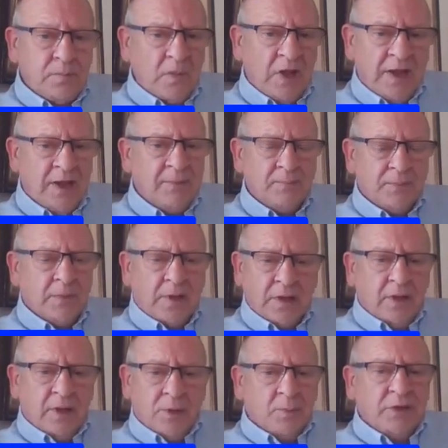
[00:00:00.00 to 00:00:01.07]

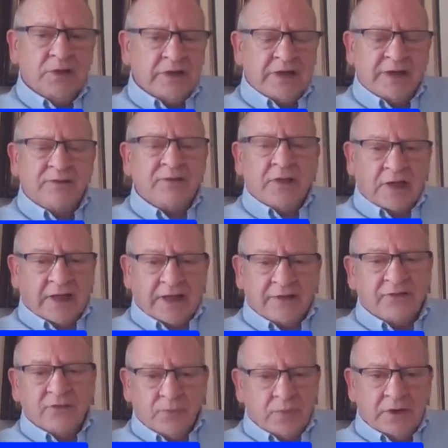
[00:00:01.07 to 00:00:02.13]
But
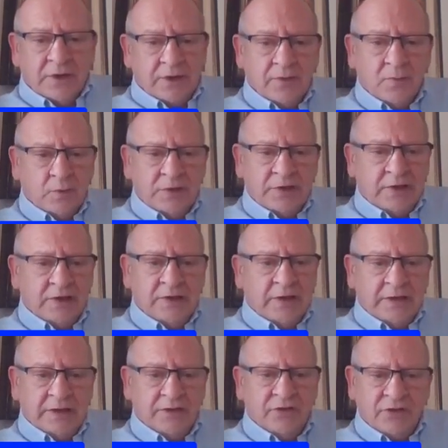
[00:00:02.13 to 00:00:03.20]
nevertheless, we did
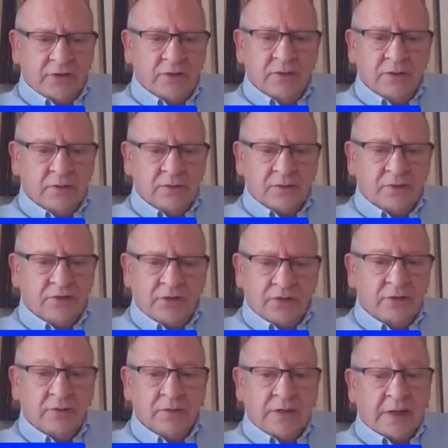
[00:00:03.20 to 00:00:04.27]
need to
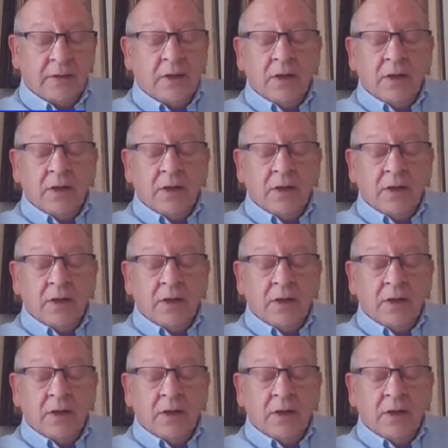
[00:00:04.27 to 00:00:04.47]
do that.